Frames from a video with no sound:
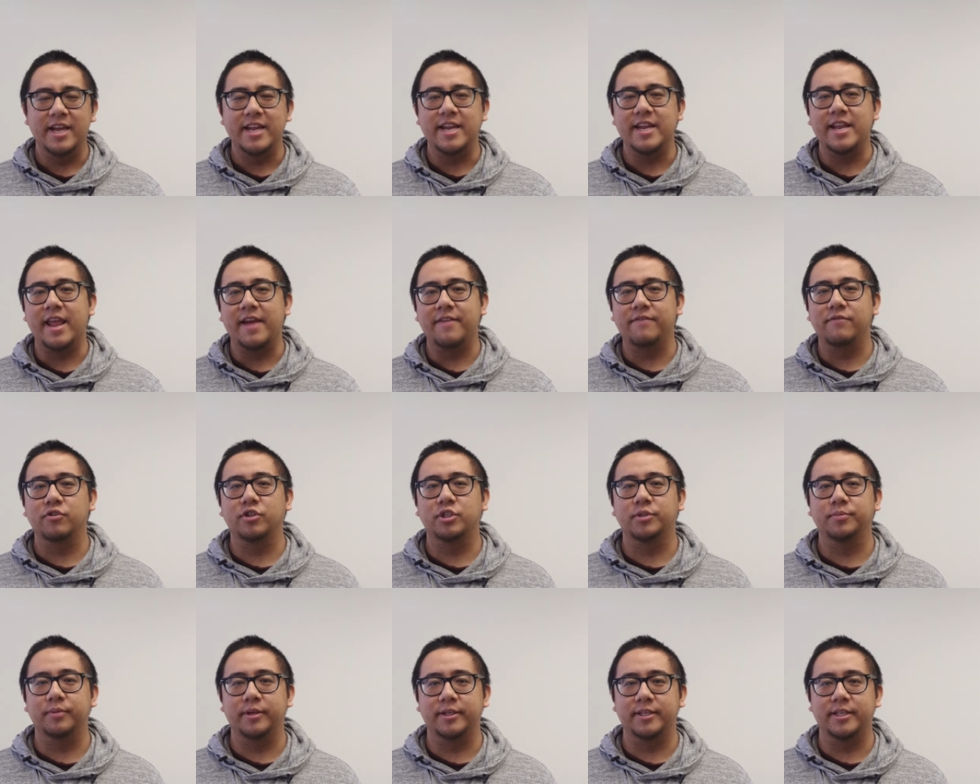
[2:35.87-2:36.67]
Never
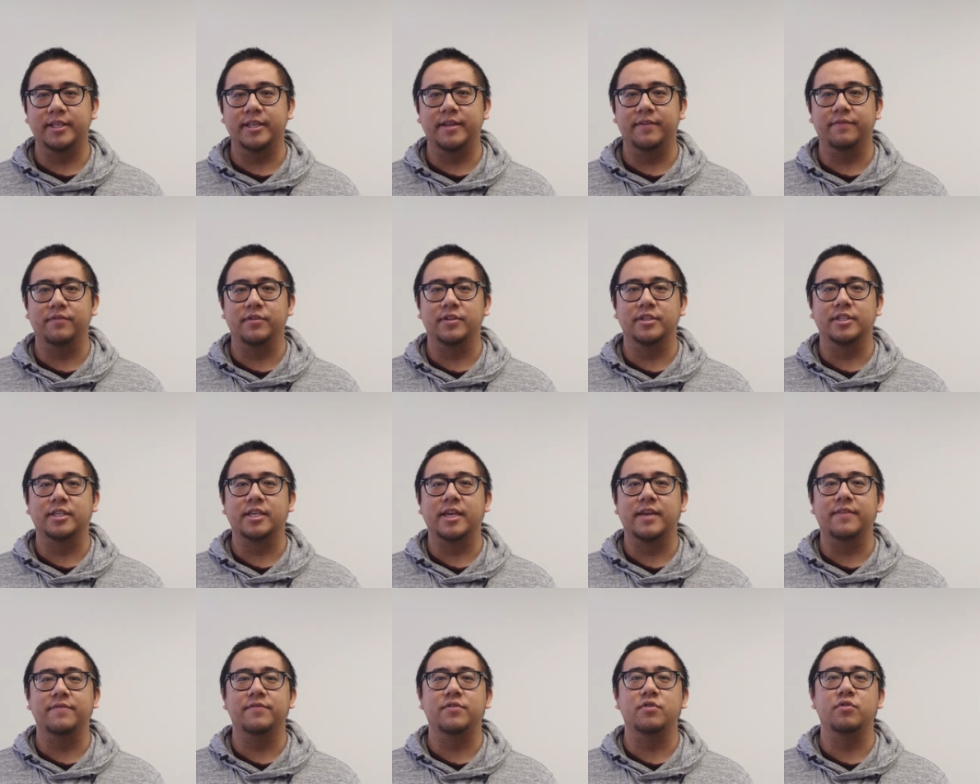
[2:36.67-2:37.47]
split the difference
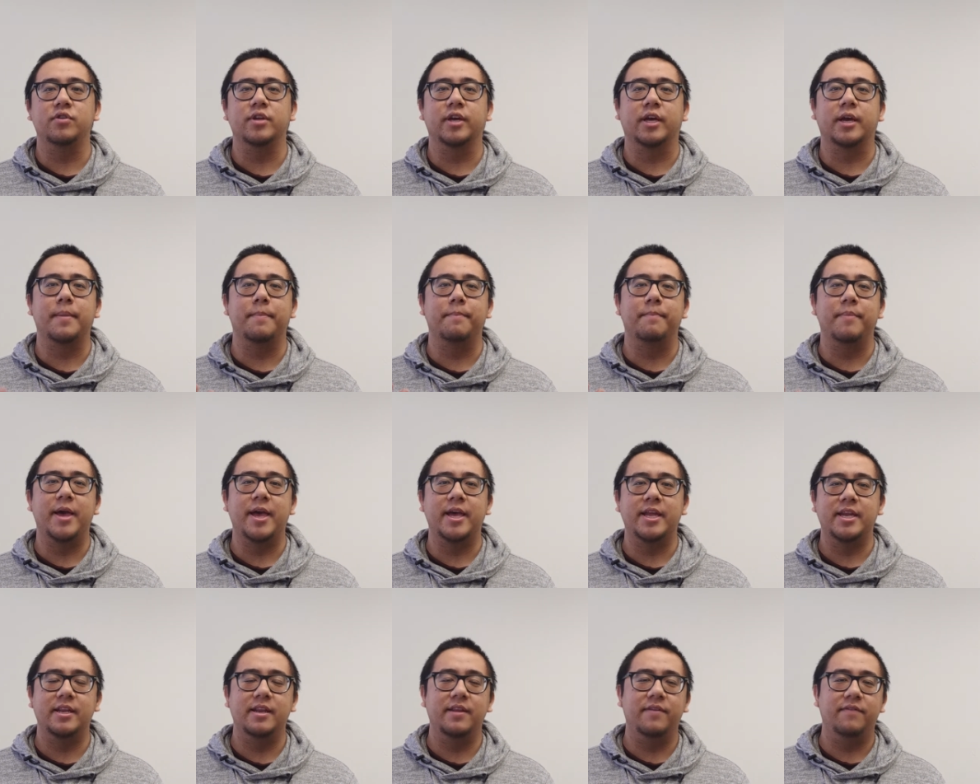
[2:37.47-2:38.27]
gives you the
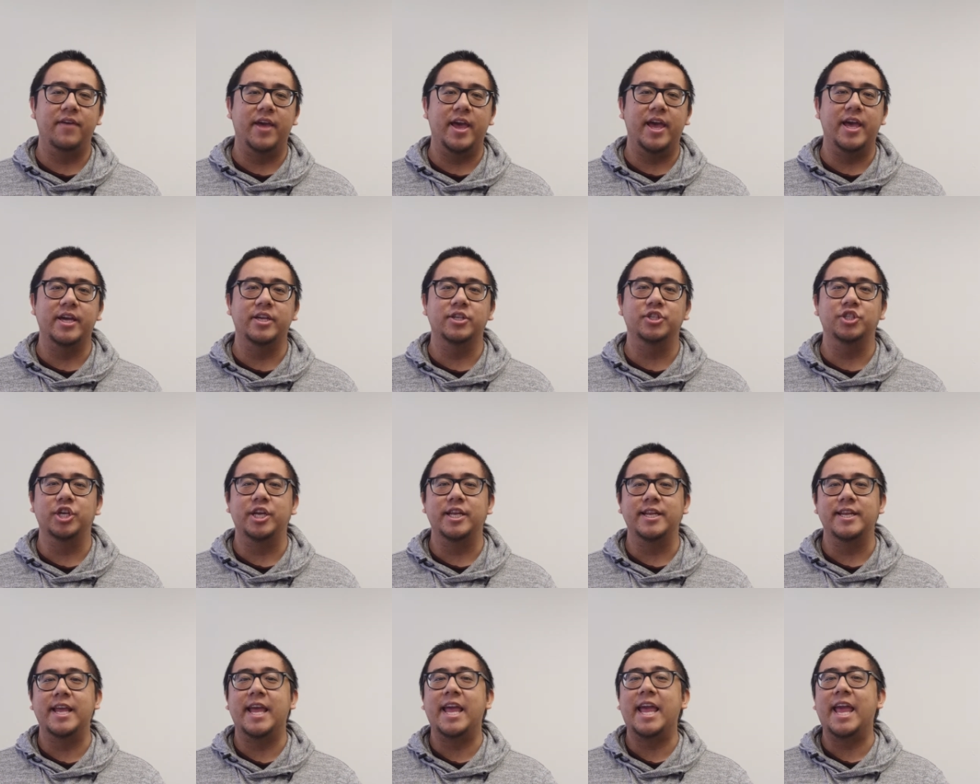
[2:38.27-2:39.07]
competitive edge
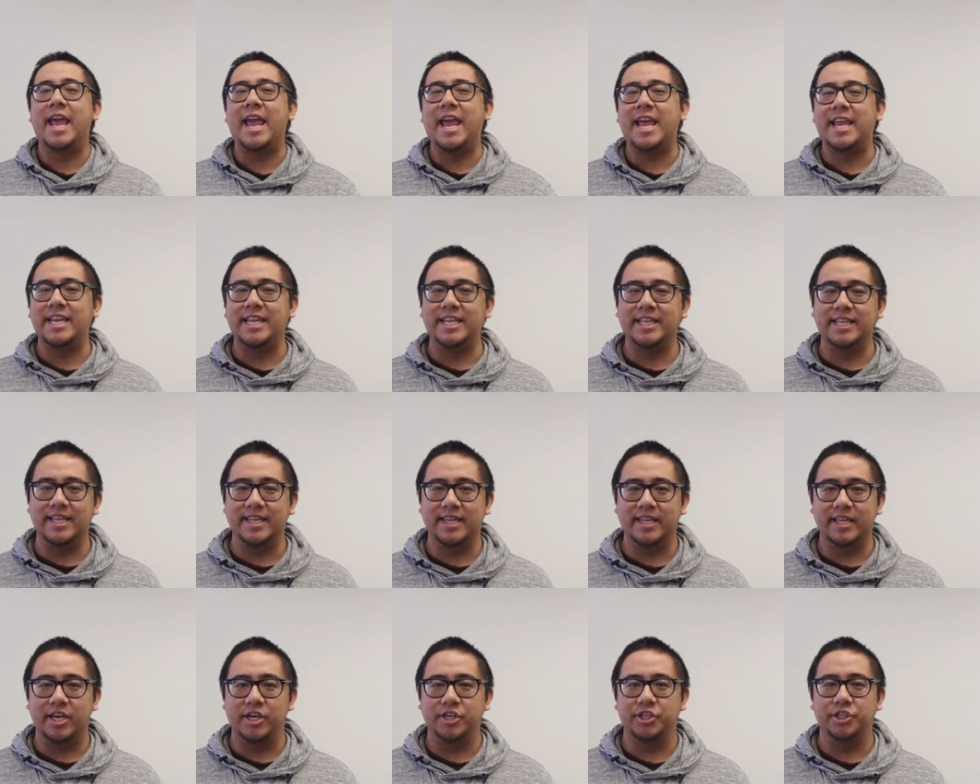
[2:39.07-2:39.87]
in any
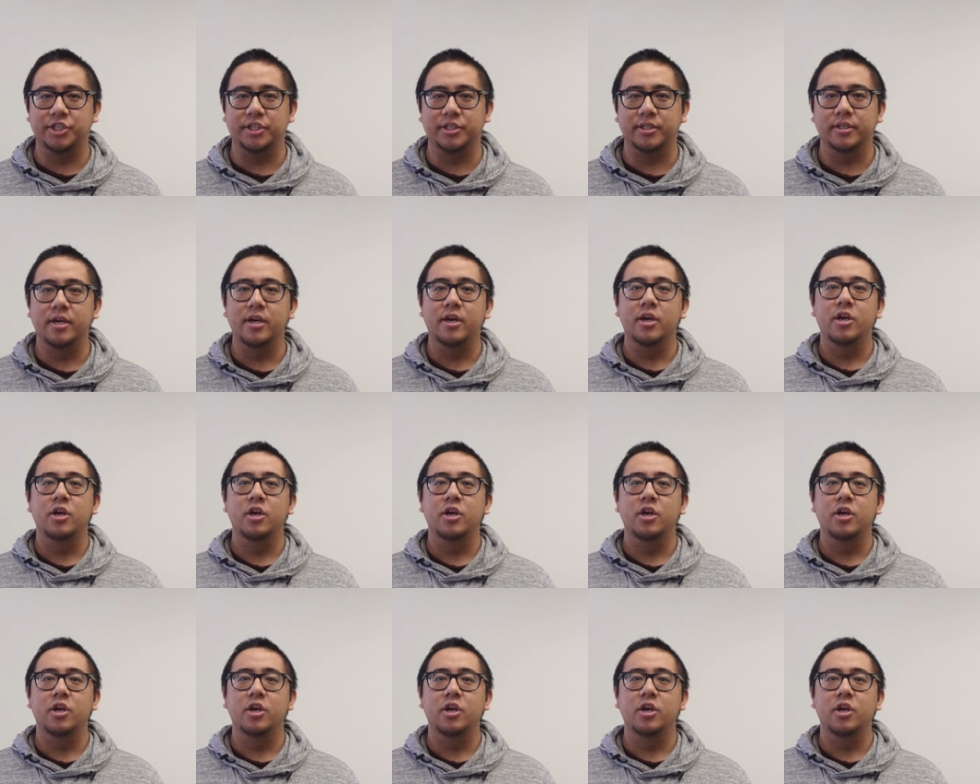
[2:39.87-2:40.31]
discussion.